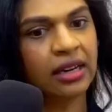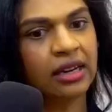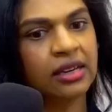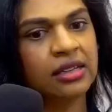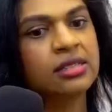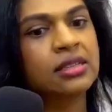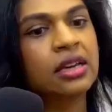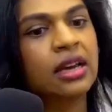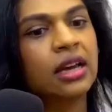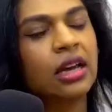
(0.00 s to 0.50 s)

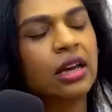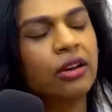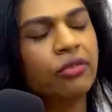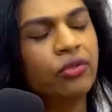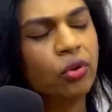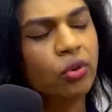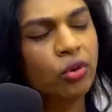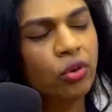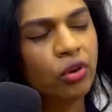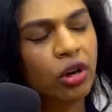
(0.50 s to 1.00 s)
is, if
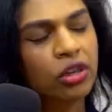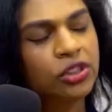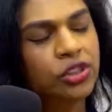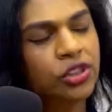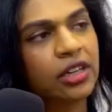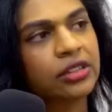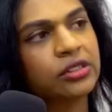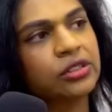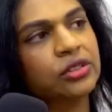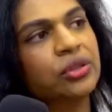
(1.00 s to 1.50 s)
you're not
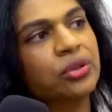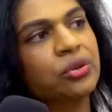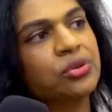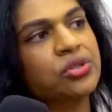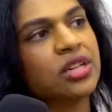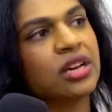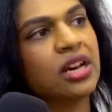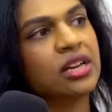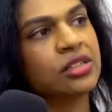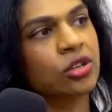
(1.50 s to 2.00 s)
trying to
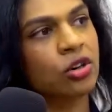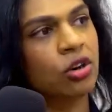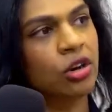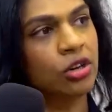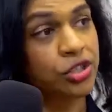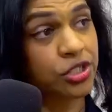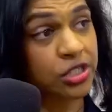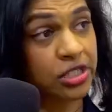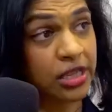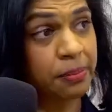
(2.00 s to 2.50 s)
use it as a
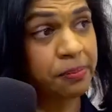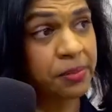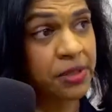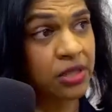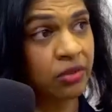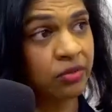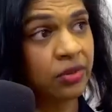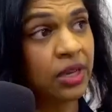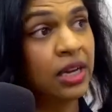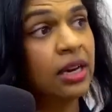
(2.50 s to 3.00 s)

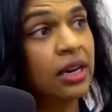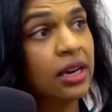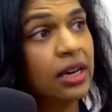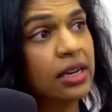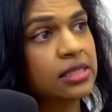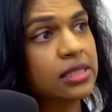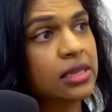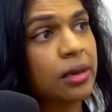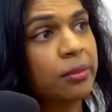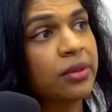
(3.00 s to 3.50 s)
contraceptive,
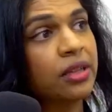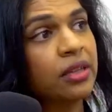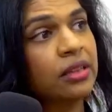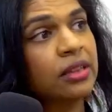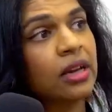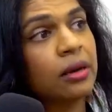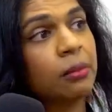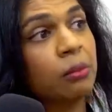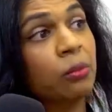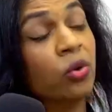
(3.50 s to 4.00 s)
it's something
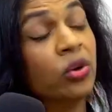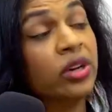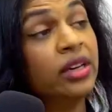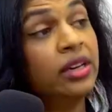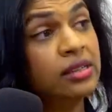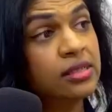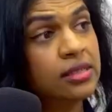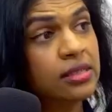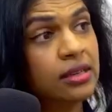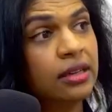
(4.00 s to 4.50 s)
that more
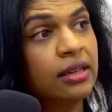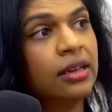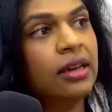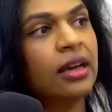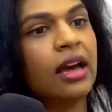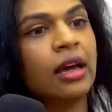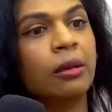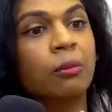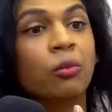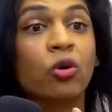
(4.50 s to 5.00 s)
easily
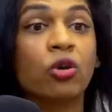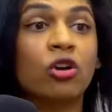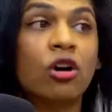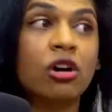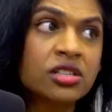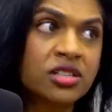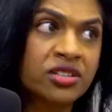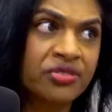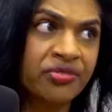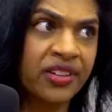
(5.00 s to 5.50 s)
and more
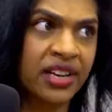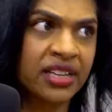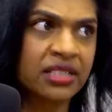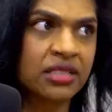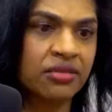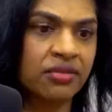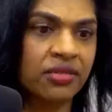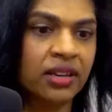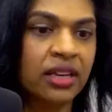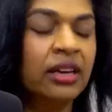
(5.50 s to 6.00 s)
cost
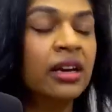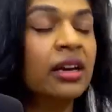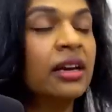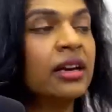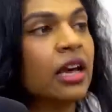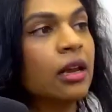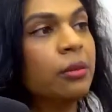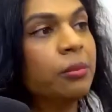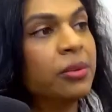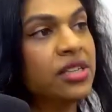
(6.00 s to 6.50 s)
effectively
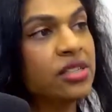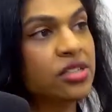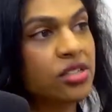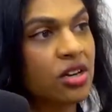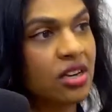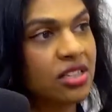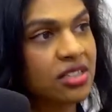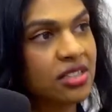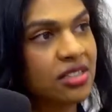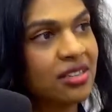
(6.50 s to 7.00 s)
can be
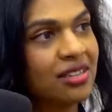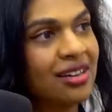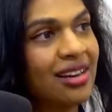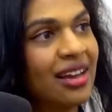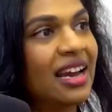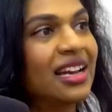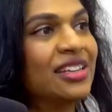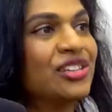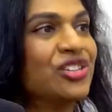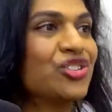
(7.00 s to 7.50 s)
started
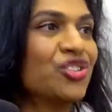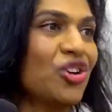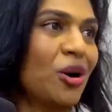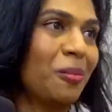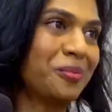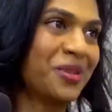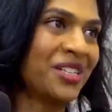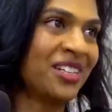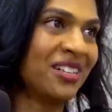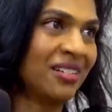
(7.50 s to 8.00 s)
and
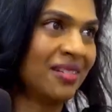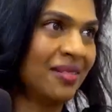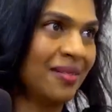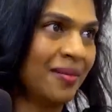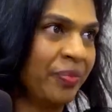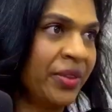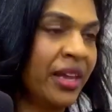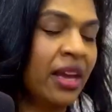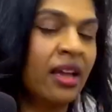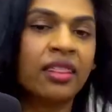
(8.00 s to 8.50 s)
stopped.
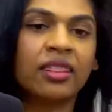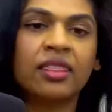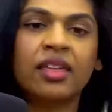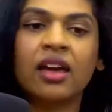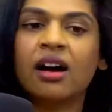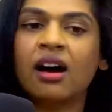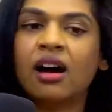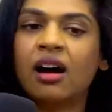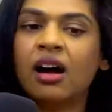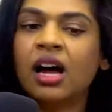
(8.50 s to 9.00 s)

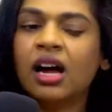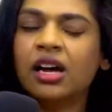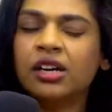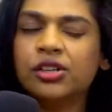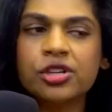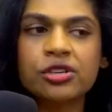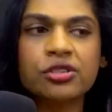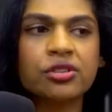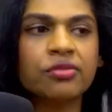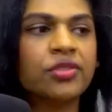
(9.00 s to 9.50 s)
There are
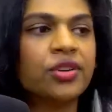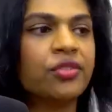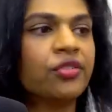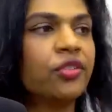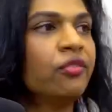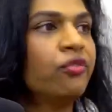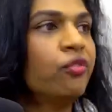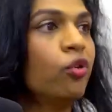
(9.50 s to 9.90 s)
hundreds of different